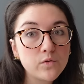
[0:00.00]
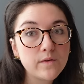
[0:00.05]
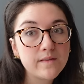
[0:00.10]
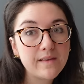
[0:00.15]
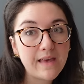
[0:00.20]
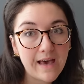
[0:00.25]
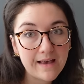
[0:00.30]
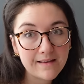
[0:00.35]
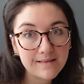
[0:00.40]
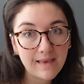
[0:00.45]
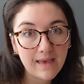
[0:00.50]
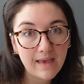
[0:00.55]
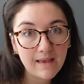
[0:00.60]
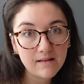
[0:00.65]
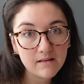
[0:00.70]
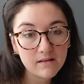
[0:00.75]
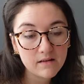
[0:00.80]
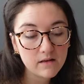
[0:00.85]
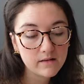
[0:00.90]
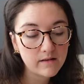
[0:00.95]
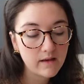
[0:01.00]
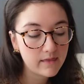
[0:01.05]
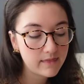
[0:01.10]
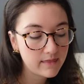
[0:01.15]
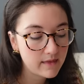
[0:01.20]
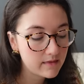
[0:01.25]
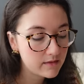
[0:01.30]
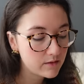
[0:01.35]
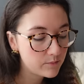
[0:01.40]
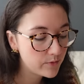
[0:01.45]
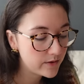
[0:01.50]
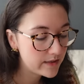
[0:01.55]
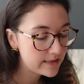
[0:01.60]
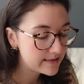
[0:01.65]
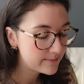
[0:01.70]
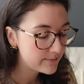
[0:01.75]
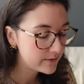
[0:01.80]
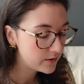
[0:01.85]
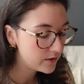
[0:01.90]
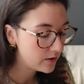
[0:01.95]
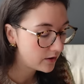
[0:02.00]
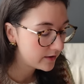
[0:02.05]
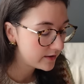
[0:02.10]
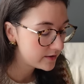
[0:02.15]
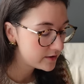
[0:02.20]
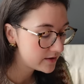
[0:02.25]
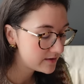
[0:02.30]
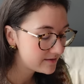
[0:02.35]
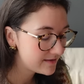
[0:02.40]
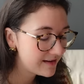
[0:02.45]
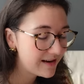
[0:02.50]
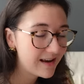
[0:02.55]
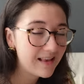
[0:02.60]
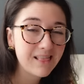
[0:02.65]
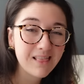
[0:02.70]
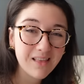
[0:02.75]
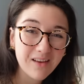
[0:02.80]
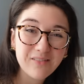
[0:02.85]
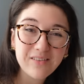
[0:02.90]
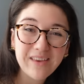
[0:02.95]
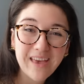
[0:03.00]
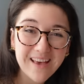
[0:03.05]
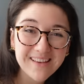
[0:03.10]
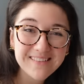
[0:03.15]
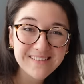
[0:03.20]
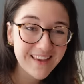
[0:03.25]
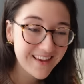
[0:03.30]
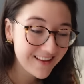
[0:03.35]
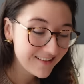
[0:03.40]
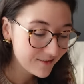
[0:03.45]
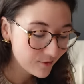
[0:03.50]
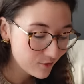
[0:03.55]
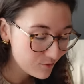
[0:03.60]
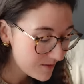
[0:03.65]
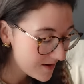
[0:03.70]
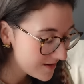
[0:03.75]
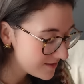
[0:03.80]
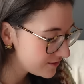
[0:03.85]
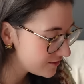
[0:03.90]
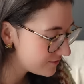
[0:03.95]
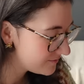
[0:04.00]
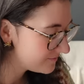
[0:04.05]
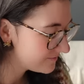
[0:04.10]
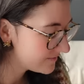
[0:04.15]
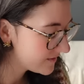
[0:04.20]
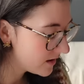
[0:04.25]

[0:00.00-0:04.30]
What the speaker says: with Cascade because I think they're pretty similar yardages and I love Cascade so much.